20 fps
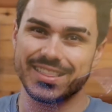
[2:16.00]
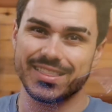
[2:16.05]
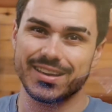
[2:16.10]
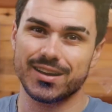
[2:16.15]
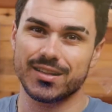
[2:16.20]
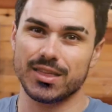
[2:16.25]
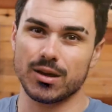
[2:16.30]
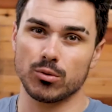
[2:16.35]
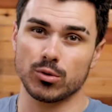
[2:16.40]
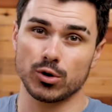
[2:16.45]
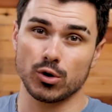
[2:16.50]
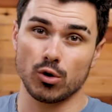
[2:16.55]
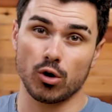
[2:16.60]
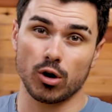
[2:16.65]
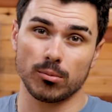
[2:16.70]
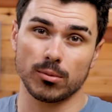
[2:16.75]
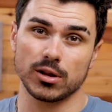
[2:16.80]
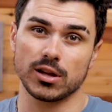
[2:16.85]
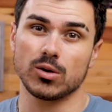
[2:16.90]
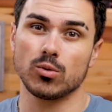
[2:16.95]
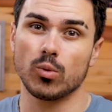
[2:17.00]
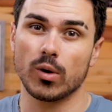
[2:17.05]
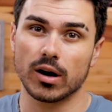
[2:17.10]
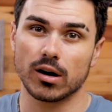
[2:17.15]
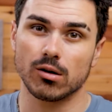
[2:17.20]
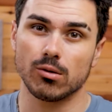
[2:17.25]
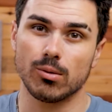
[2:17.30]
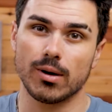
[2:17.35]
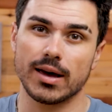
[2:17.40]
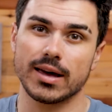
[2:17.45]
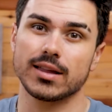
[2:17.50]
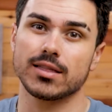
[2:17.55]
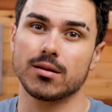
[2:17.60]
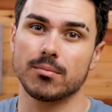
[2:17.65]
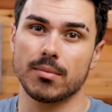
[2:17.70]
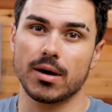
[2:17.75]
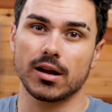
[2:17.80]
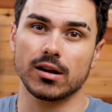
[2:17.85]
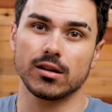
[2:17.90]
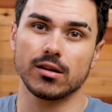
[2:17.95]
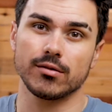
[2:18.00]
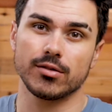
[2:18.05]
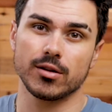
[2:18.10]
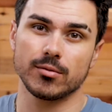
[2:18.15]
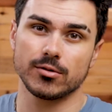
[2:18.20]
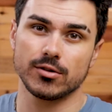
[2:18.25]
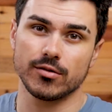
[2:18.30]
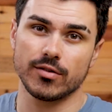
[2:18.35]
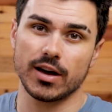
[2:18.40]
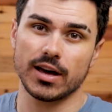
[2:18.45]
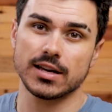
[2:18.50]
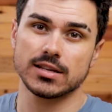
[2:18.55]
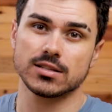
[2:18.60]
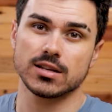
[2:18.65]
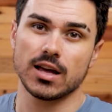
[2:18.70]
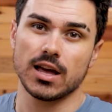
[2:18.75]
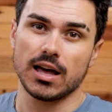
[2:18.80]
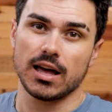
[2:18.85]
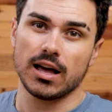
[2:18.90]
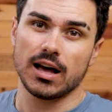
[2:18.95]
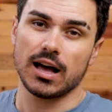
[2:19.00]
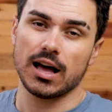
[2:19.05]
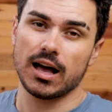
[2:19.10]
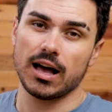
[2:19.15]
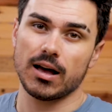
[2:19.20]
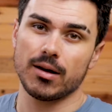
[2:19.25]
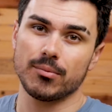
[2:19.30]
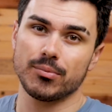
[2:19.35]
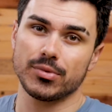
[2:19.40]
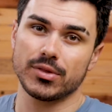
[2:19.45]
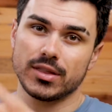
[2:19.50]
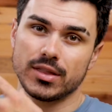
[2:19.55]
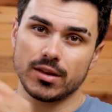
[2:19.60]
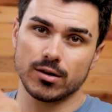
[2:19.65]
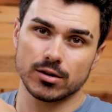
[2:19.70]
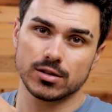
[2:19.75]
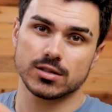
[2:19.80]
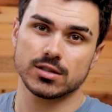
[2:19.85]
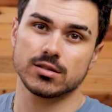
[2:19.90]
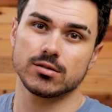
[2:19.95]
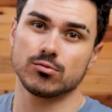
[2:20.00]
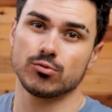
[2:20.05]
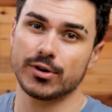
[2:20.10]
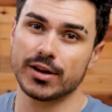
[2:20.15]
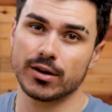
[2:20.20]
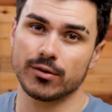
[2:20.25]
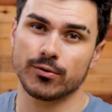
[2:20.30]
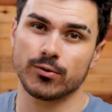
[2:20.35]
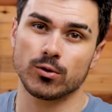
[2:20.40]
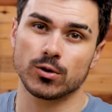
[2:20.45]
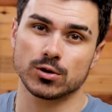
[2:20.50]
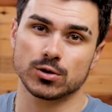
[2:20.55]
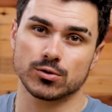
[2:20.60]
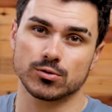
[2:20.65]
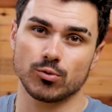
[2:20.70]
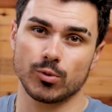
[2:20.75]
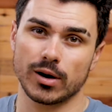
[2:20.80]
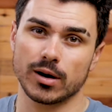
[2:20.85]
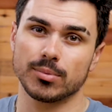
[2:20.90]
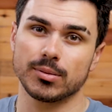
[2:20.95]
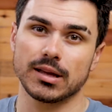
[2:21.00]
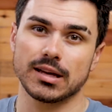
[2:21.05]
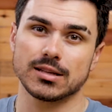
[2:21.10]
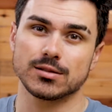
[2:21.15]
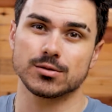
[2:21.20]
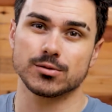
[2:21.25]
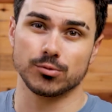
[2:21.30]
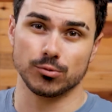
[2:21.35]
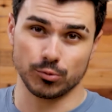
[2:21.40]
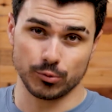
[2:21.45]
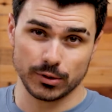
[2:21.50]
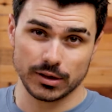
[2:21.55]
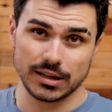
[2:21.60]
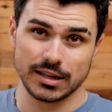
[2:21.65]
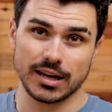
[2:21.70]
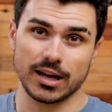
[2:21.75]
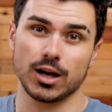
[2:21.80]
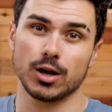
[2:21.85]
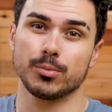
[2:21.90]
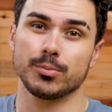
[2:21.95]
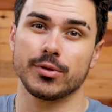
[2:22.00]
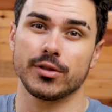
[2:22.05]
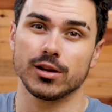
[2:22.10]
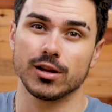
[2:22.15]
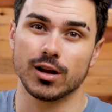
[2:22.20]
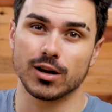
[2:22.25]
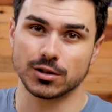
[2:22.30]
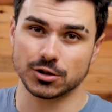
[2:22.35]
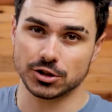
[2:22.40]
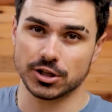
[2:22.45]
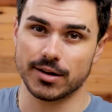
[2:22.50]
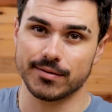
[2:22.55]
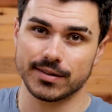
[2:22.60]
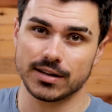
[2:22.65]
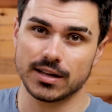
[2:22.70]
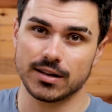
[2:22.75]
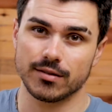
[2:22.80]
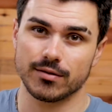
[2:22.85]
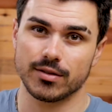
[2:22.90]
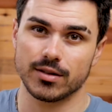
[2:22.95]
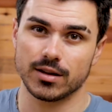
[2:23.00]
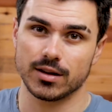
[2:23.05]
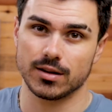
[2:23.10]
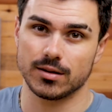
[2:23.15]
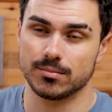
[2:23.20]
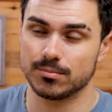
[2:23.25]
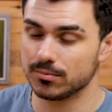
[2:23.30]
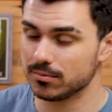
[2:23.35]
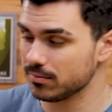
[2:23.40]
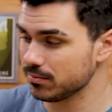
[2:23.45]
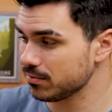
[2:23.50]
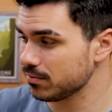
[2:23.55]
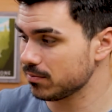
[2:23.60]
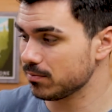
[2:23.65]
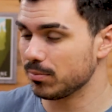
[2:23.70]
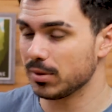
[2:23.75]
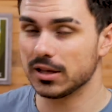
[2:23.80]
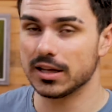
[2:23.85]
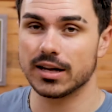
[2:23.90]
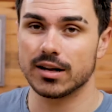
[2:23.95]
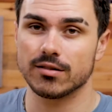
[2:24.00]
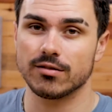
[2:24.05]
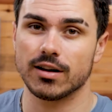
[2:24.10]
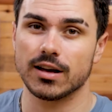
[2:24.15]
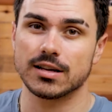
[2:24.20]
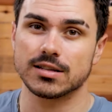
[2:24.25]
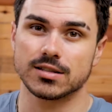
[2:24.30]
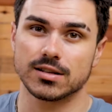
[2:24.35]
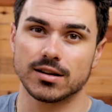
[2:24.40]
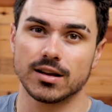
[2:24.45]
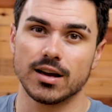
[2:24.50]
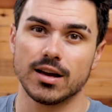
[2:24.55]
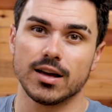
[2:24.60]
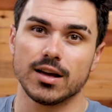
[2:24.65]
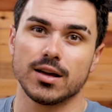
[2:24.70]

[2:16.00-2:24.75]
in there that would normally wear away at the metal of the device. The reinforced wear plates really help the longevity of the belay device and,